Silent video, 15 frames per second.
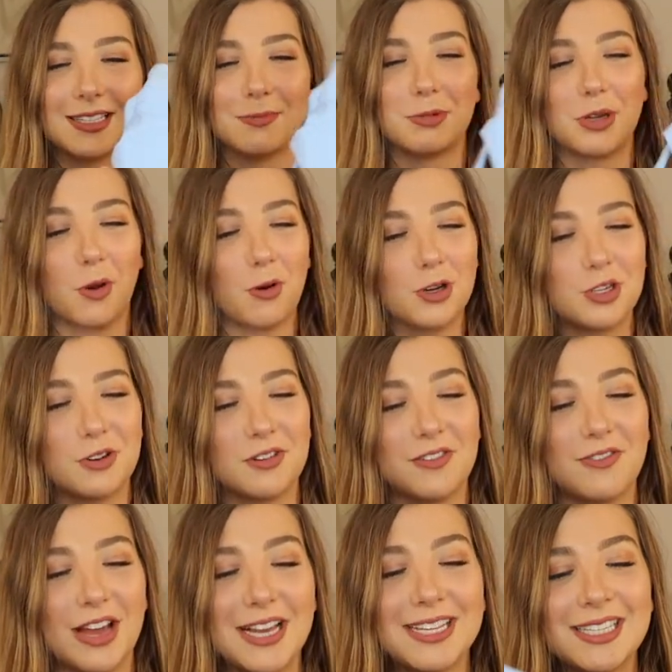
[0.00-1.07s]
some torture
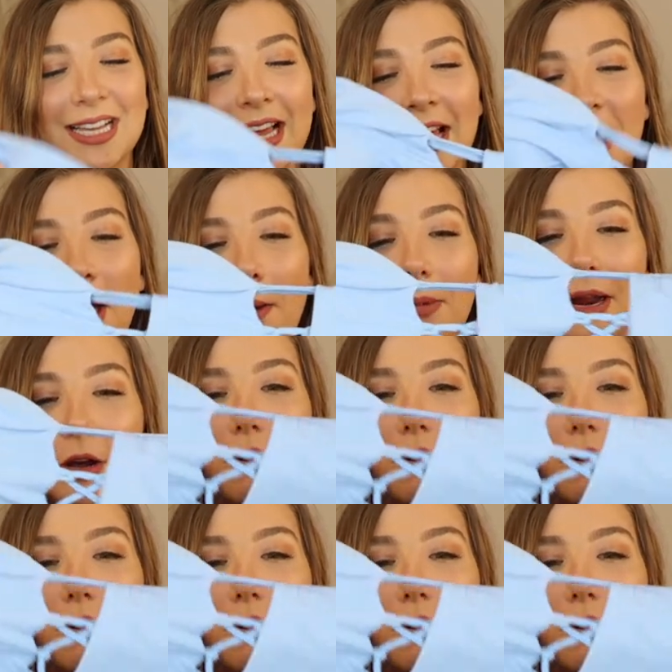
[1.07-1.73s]
device? But